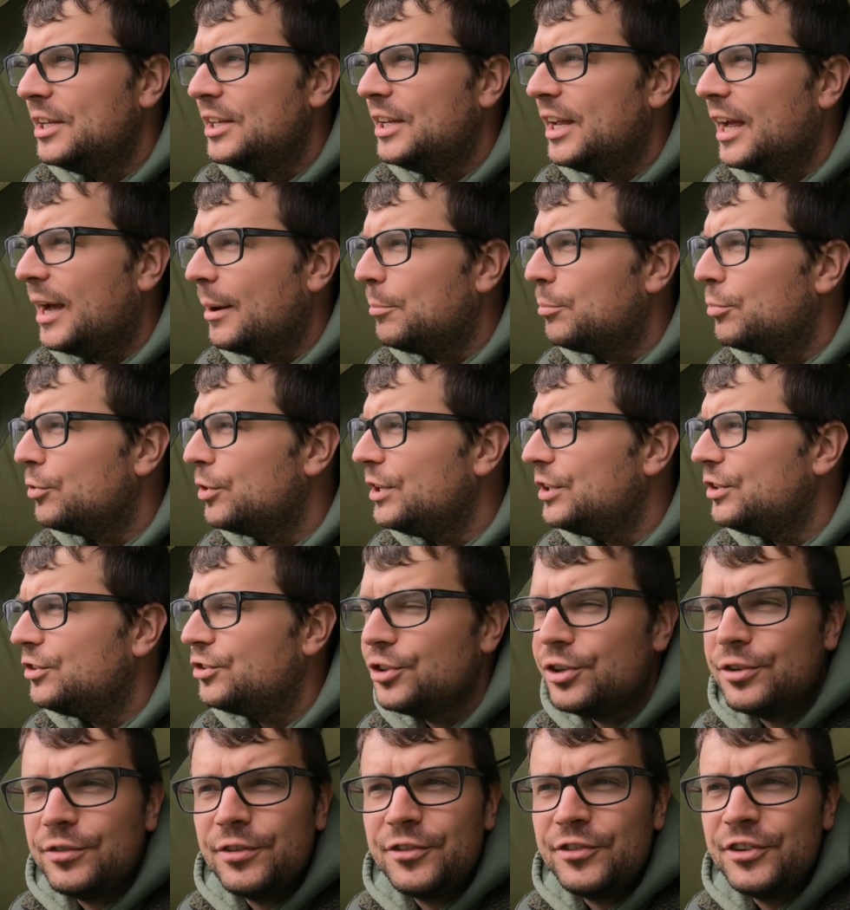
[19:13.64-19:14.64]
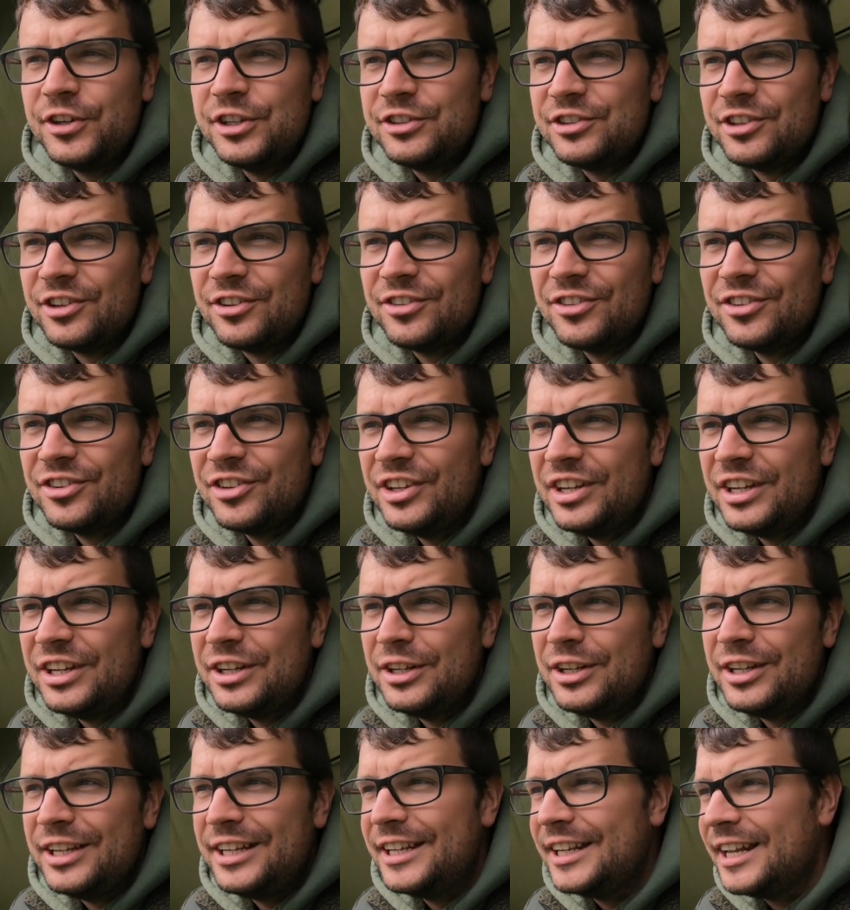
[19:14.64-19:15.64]
yeah, I'm pretty sure the fish are
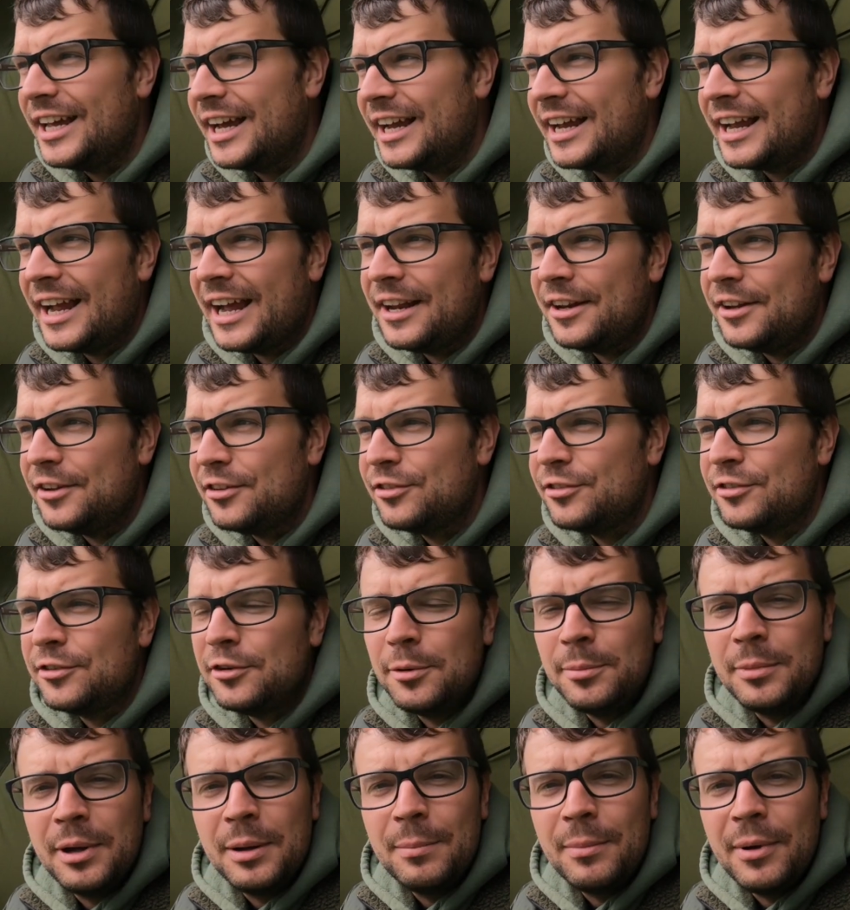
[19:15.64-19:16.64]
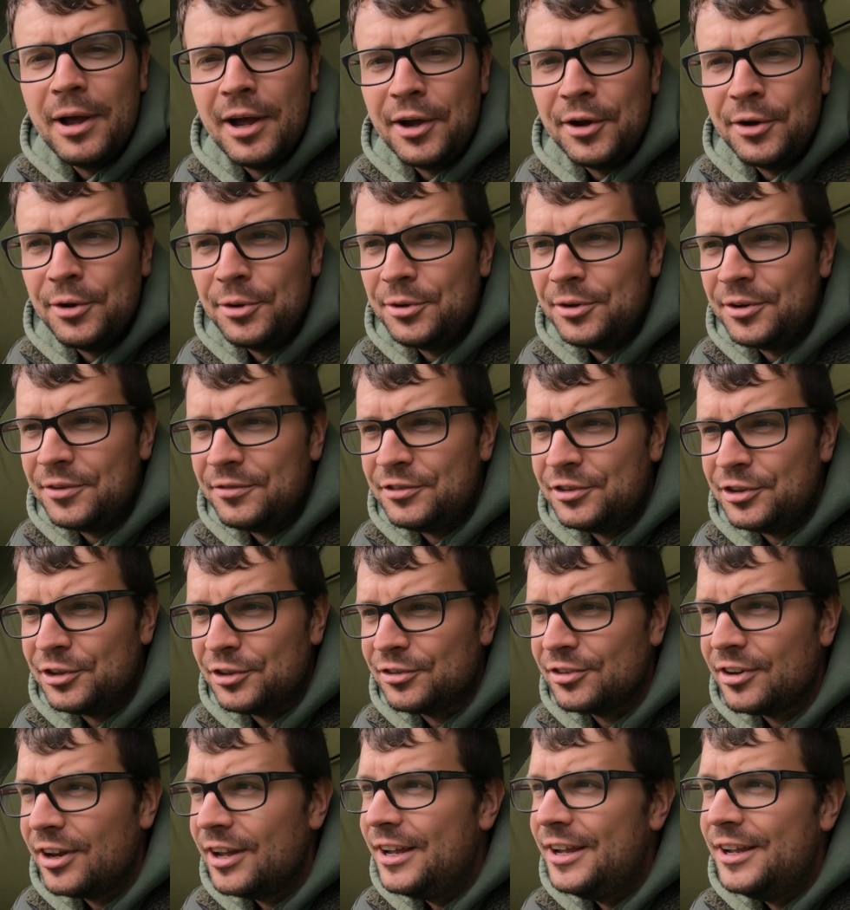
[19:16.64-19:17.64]
still in that kind of summer mode of
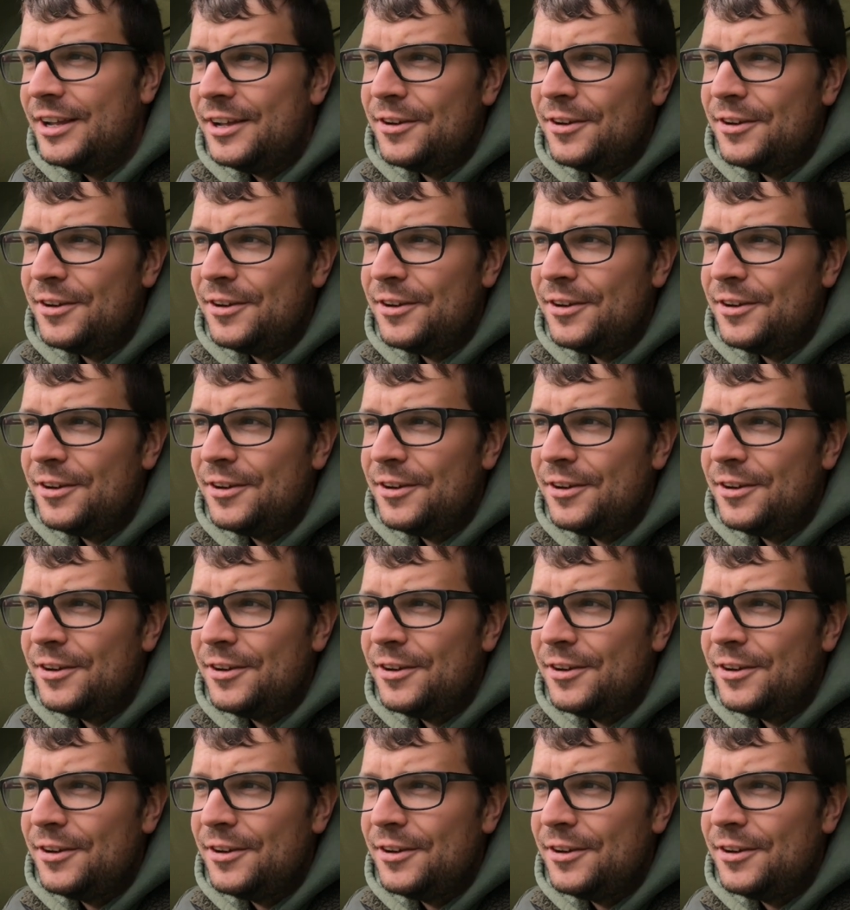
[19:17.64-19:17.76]
just